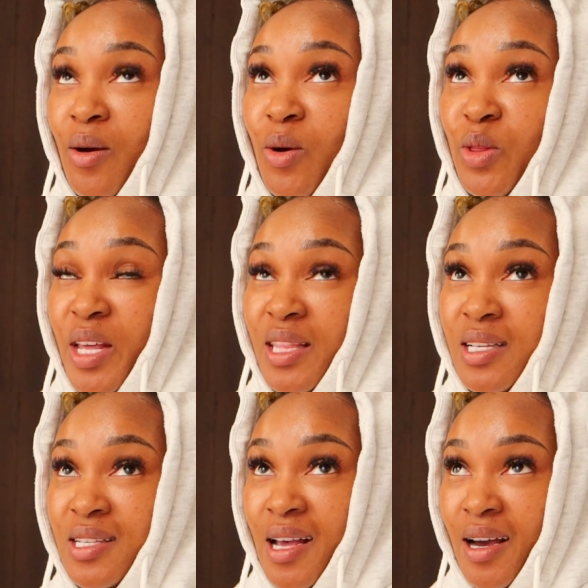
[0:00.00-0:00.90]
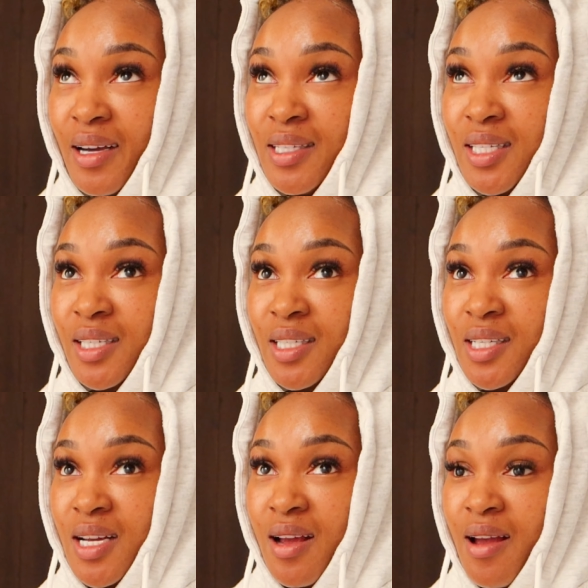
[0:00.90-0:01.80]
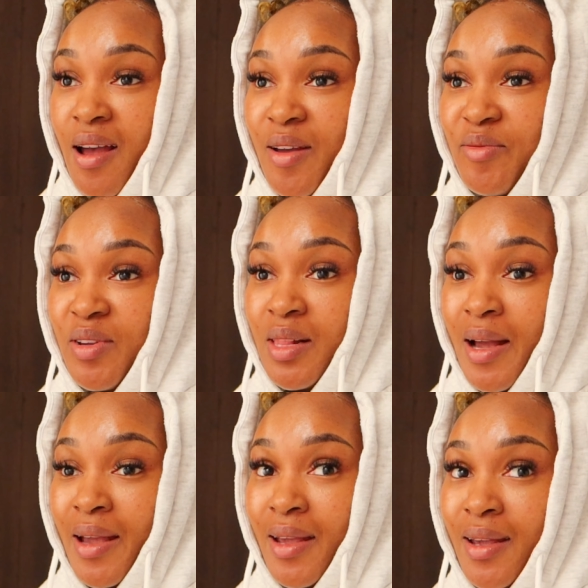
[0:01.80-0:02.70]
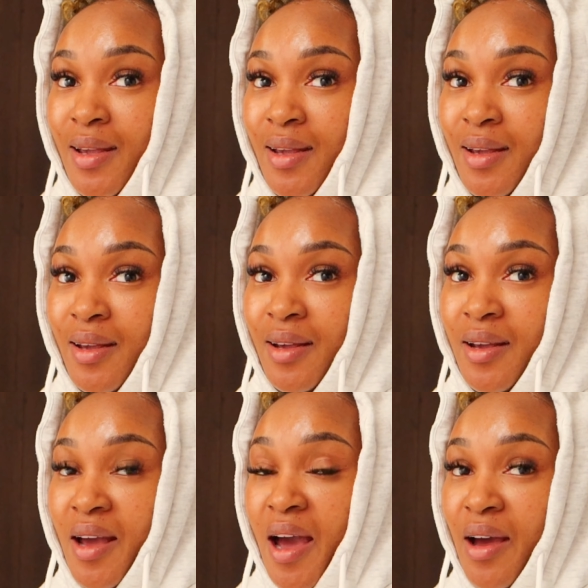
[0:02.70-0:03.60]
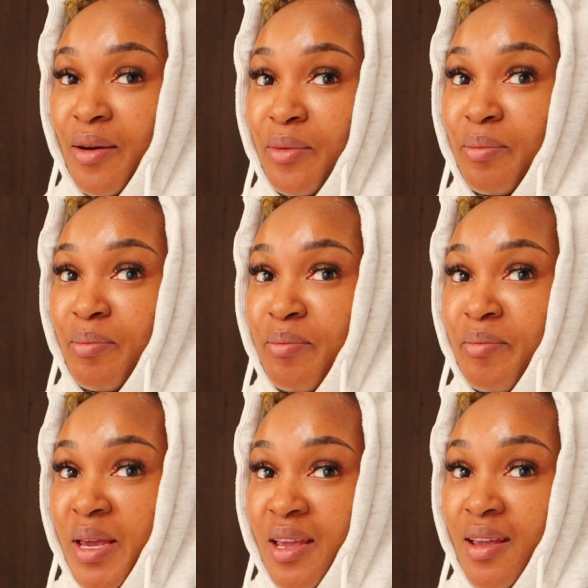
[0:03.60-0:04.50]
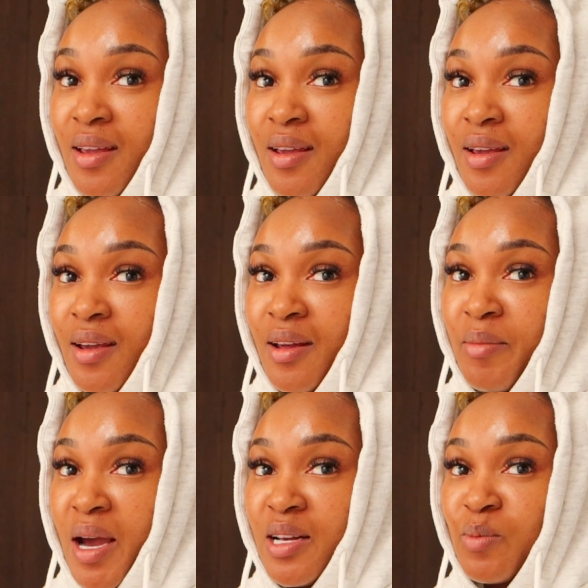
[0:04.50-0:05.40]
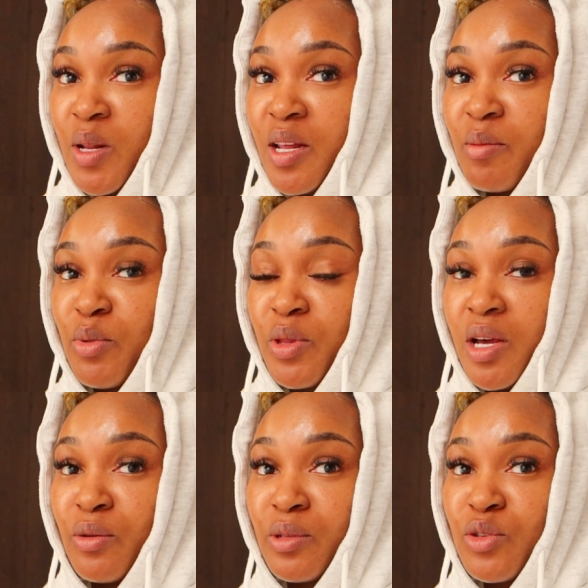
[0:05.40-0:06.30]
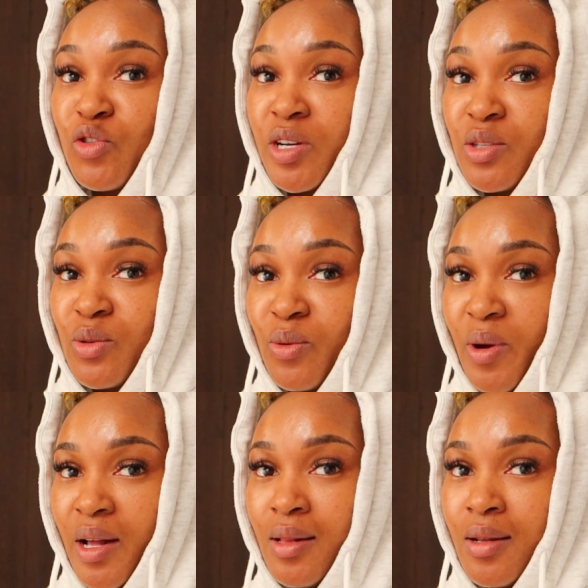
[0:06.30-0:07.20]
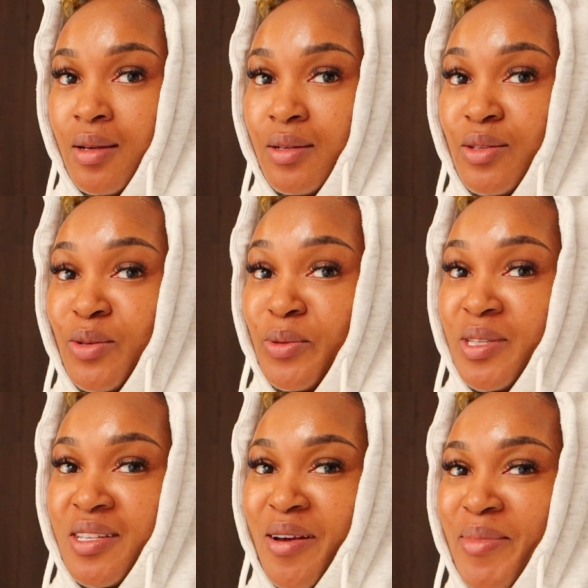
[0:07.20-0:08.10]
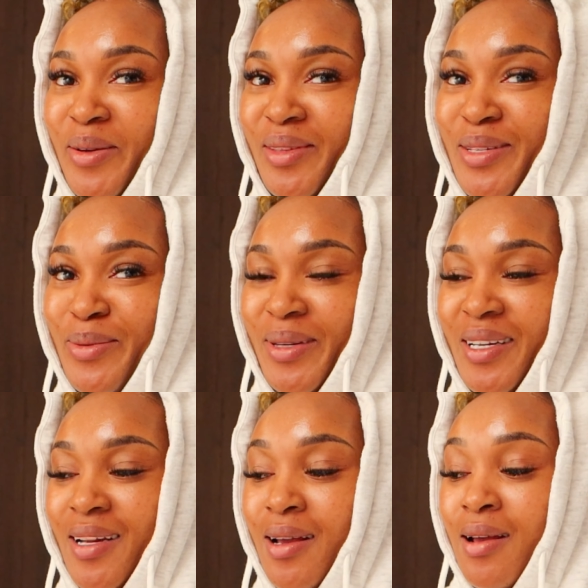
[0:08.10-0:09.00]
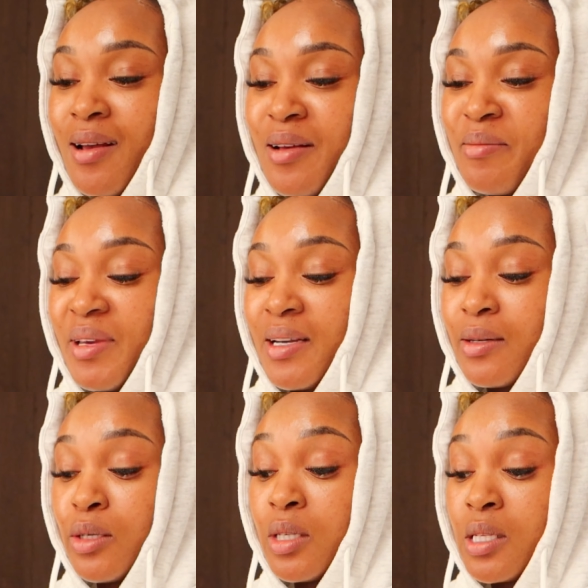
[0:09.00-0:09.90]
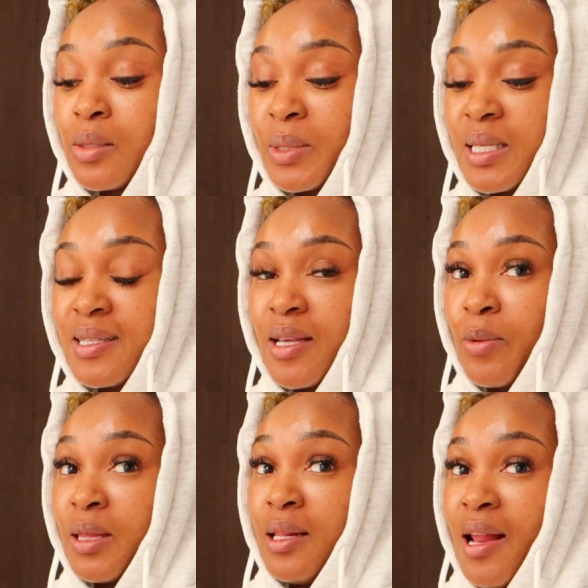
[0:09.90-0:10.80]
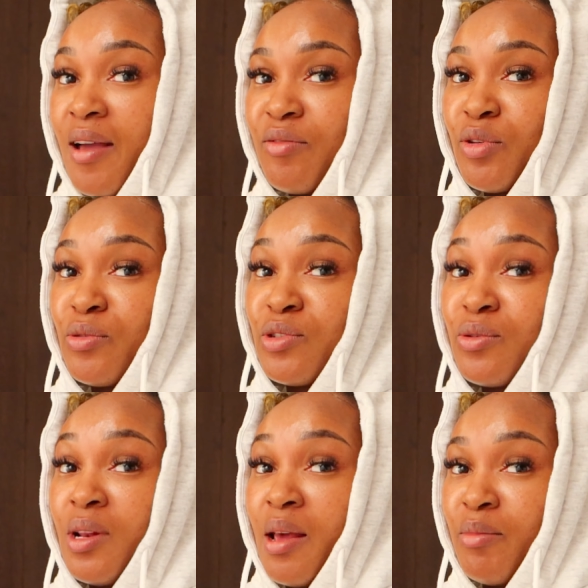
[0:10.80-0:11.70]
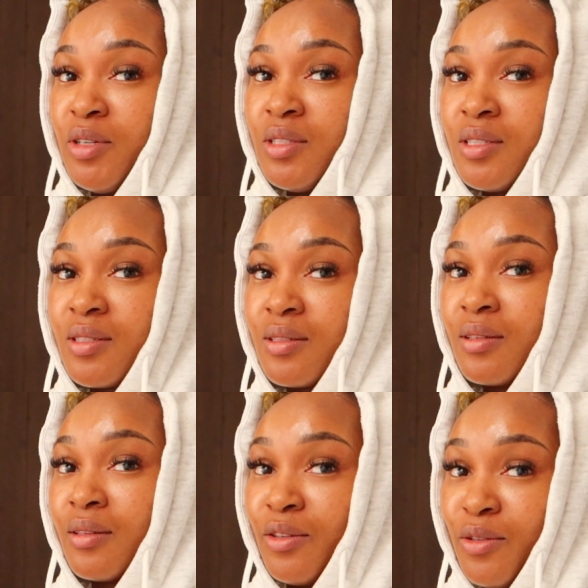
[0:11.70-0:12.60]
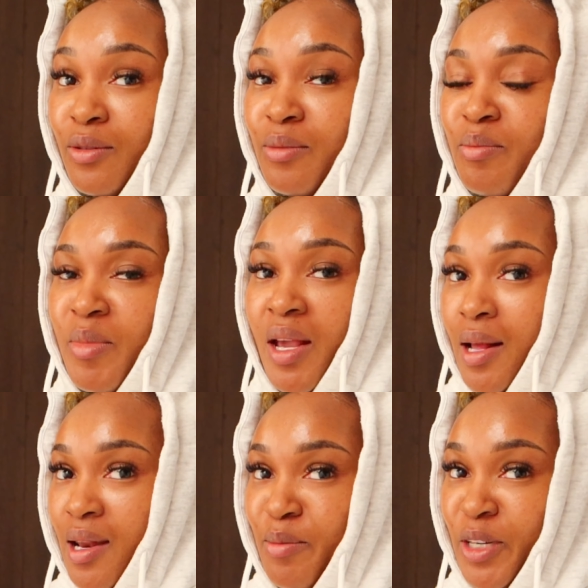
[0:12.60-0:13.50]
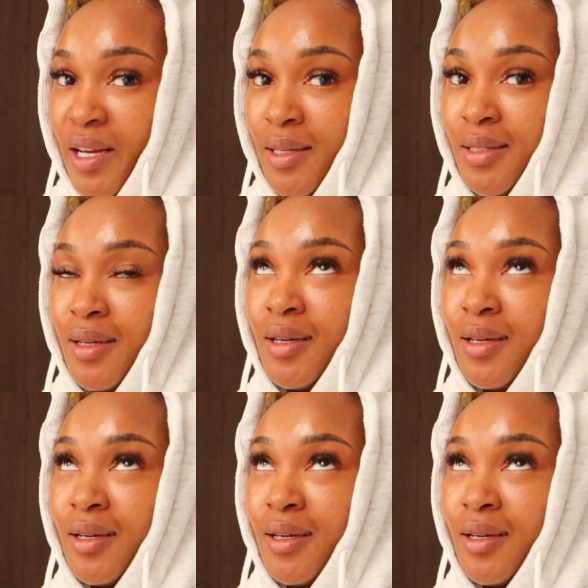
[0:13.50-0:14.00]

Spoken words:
on the other side, I feel like me and my husband can both handle stress so well. So we'll see about this one, because when they say when life throws you lemons, you make a lemonade.